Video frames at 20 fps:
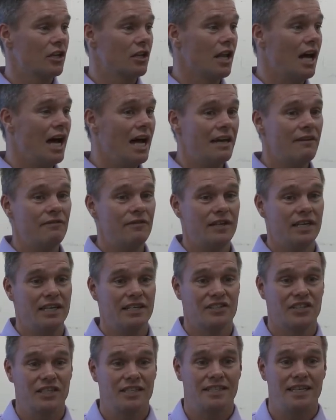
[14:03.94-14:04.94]
alive?
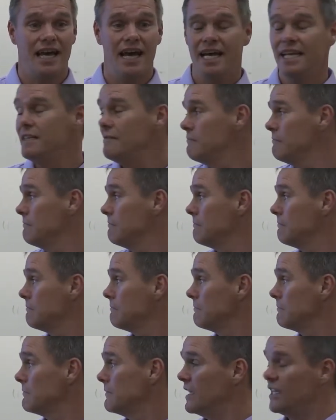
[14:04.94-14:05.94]
Is it dead?
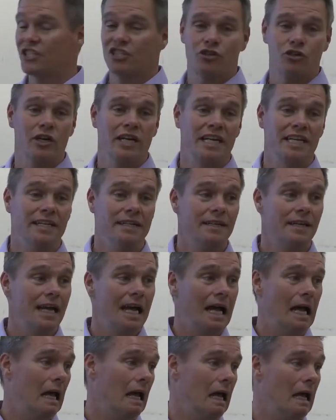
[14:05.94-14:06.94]
It's green.
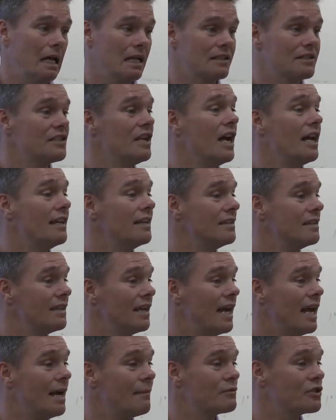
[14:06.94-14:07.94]
It's not
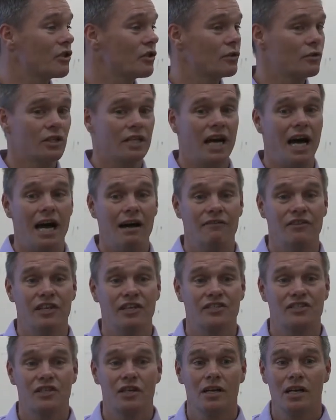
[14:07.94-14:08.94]
absolutely
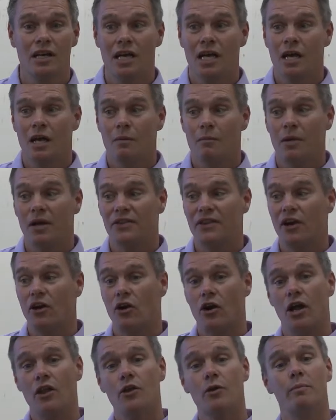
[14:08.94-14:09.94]
obvious. But there
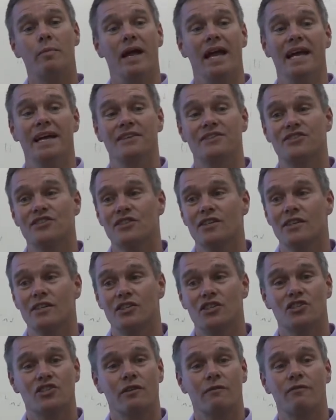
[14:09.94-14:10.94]
are other bands,
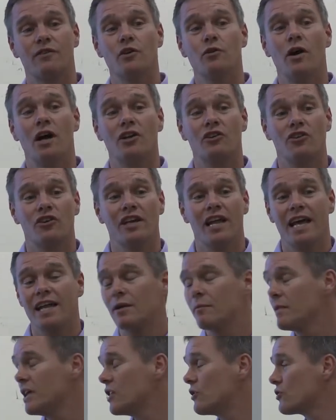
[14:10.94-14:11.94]
just a few hundred
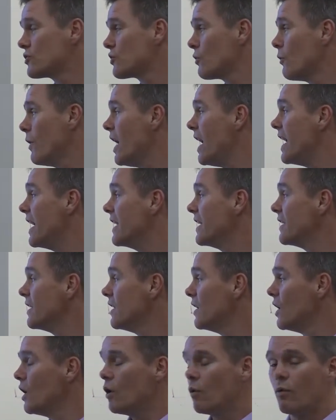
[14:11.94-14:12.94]
nanometers away,
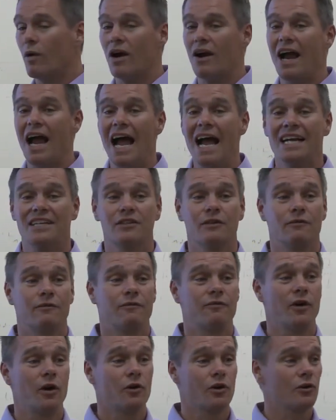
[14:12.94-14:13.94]
where active
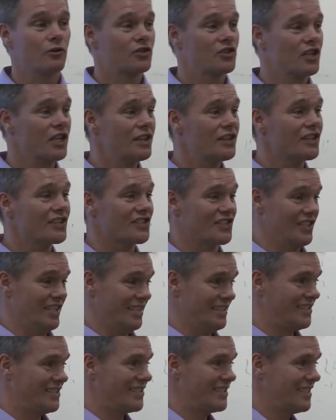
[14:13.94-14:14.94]

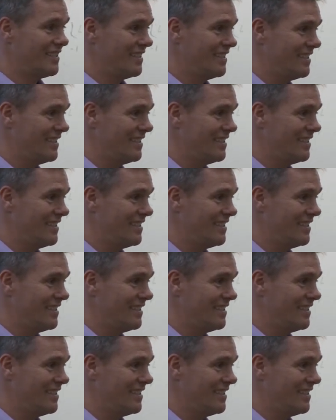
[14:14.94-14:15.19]
photosynthesis